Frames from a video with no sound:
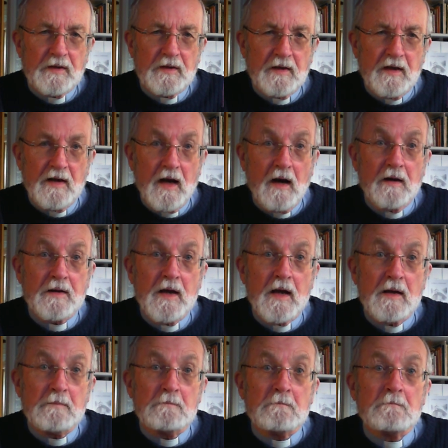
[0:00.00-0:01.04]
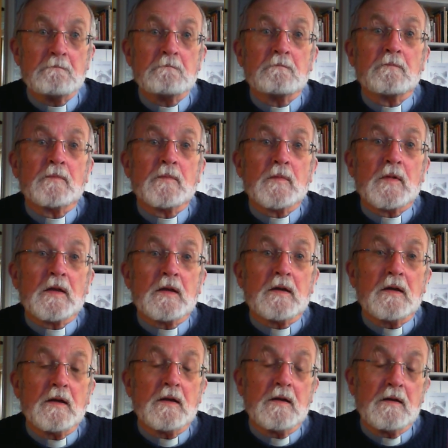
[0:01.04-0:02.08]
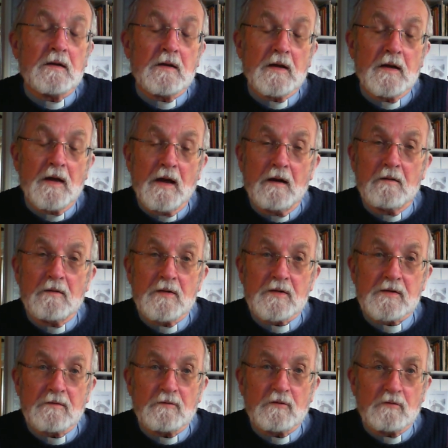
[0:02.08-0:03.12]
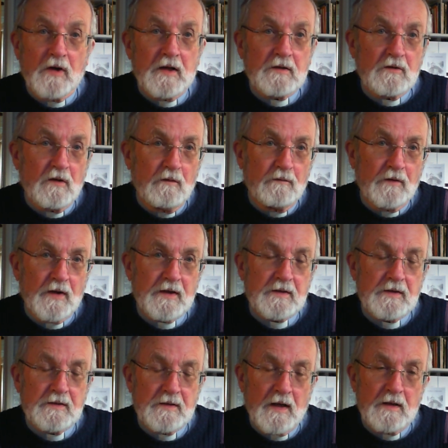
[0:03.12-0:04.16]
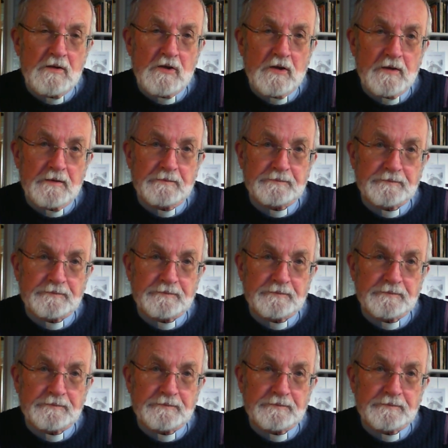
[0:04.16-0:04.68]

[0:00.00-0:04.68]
in our name in areas of great conflict and danger.